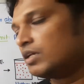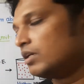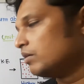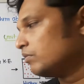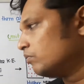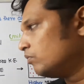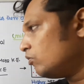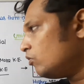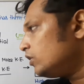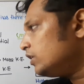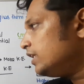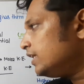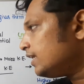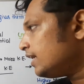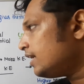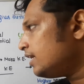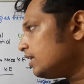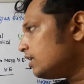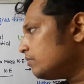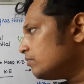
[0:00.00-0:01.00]
More the
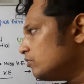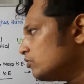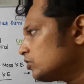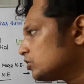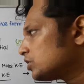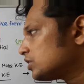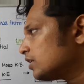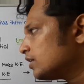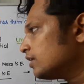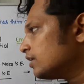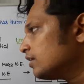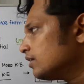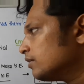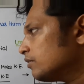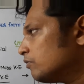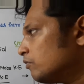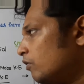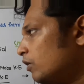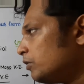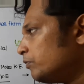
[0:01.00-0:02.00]
random motion,
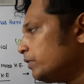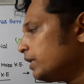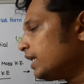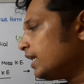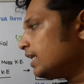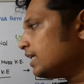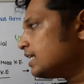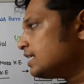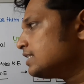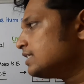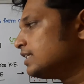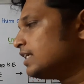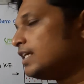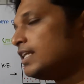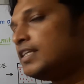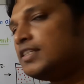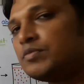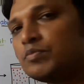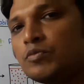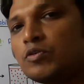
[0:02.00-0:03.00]
what we can consider
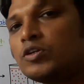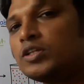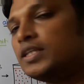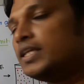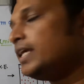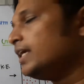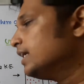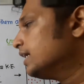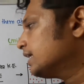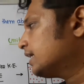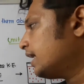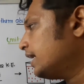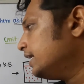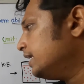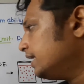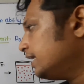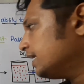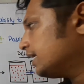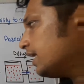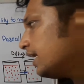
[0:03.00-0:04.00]
is more the kinetic